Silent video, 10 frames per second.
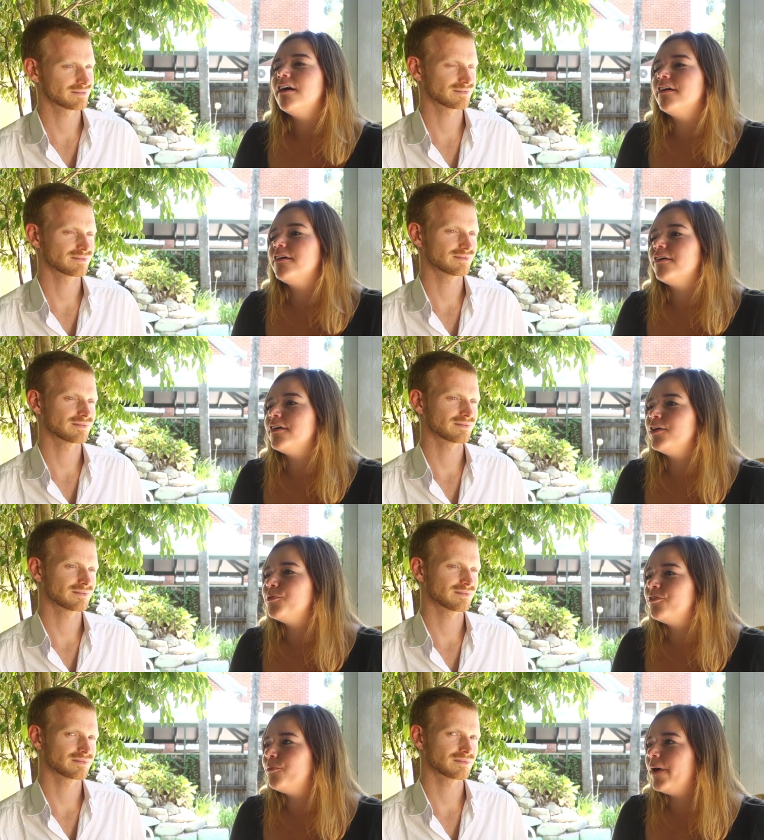Speaker 1: Uh,
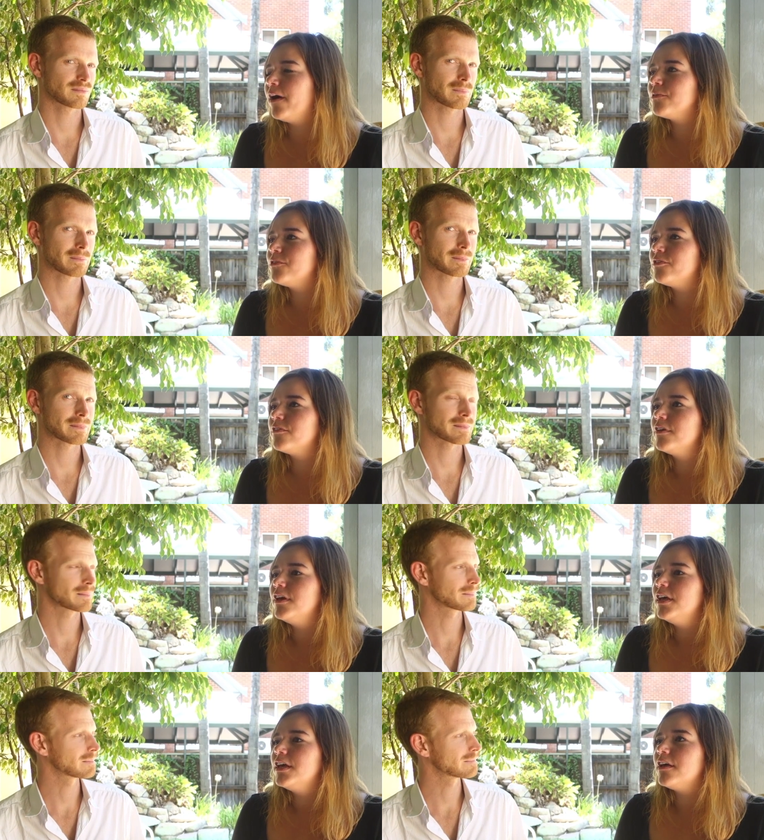it was about
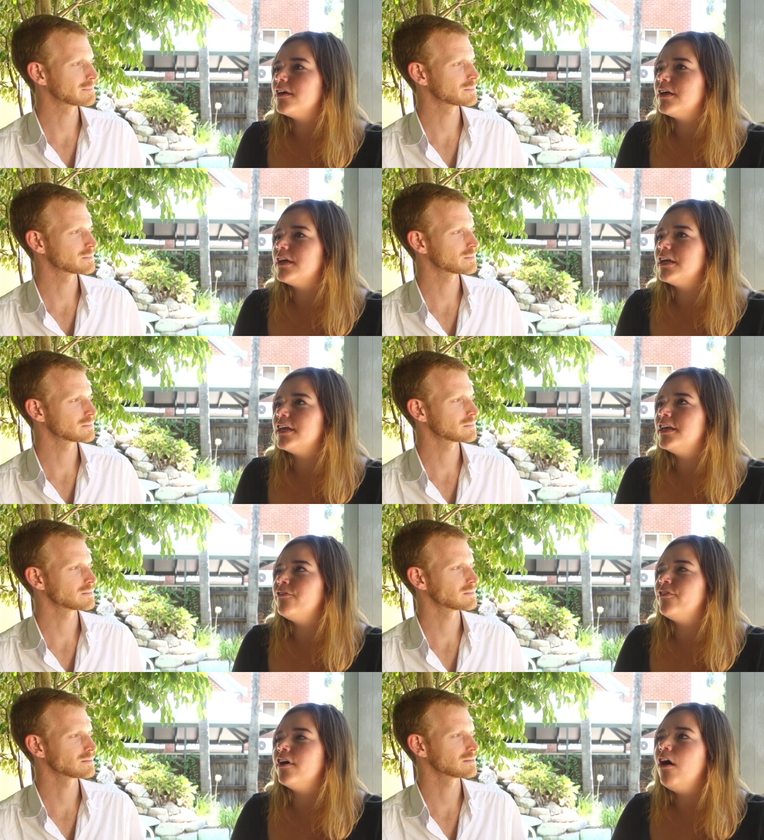
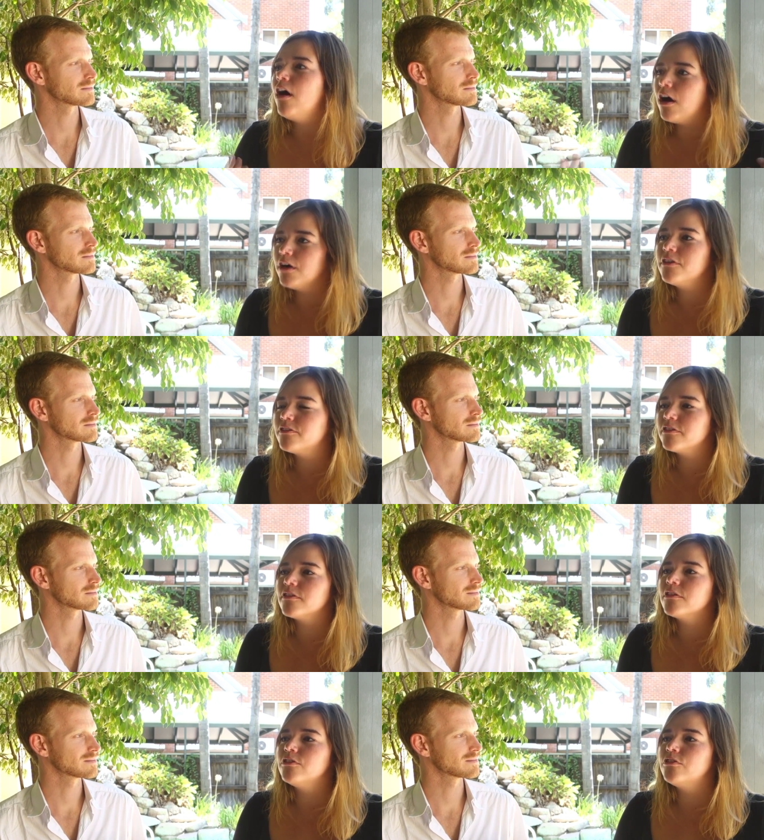giving
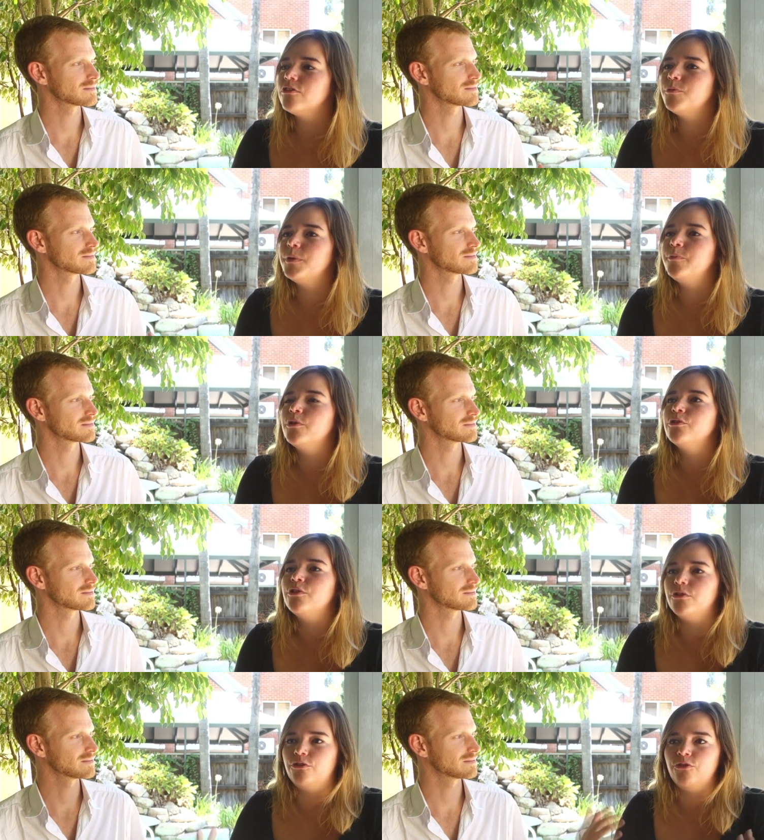hugs to people,
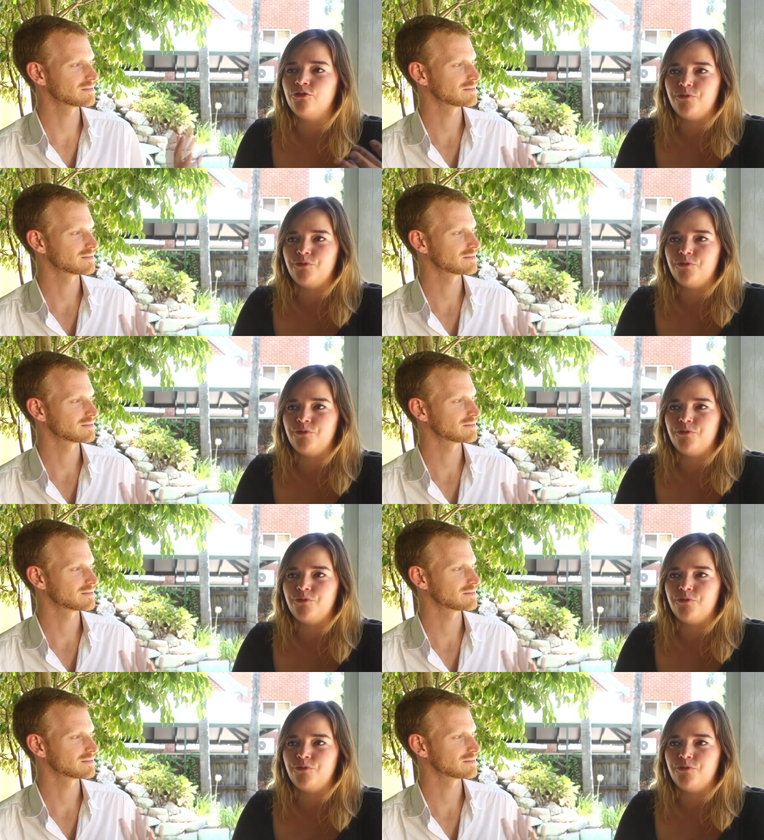you, to